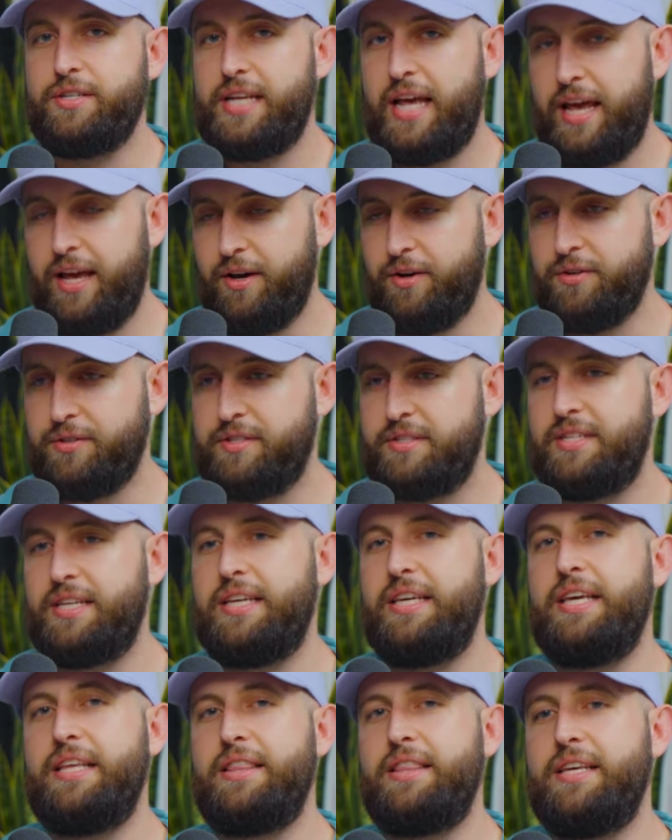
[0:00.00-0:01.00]
our tails to
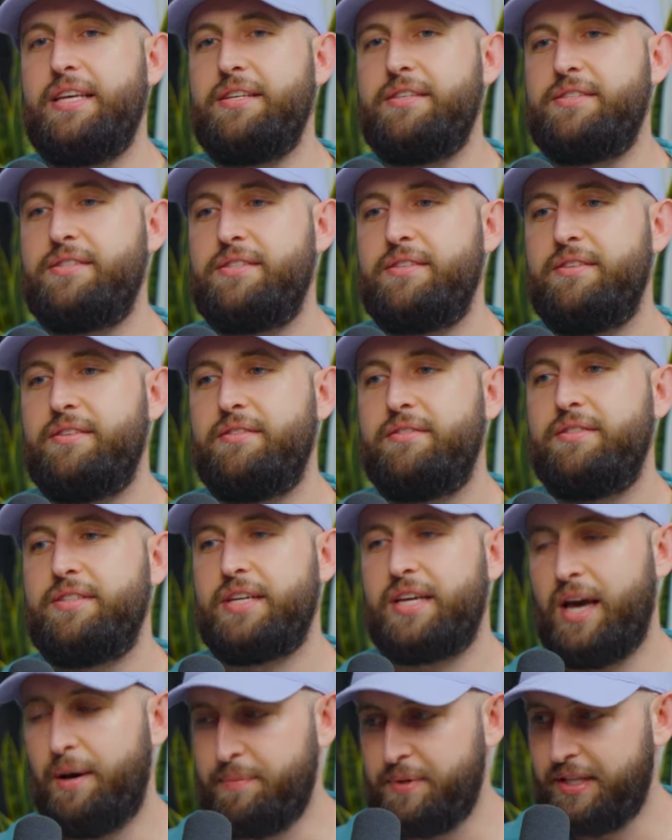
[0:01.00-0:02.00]
get this
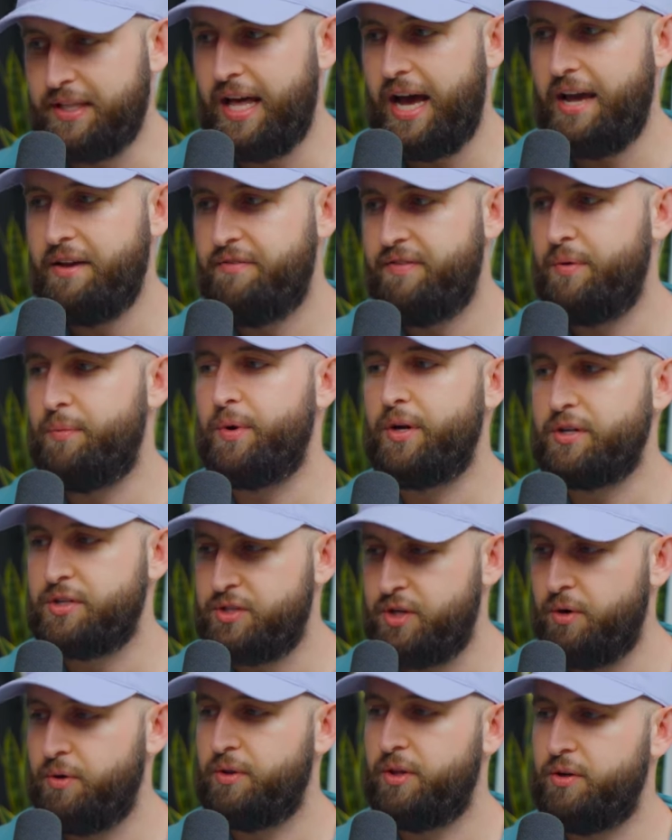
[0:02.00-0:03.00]
to come to life, and we are
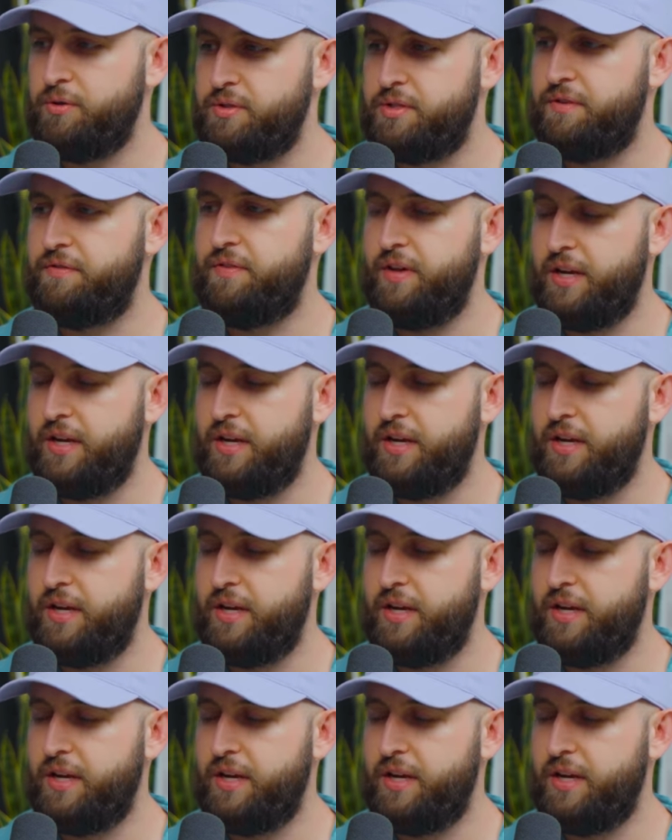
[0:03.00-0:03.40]
so close to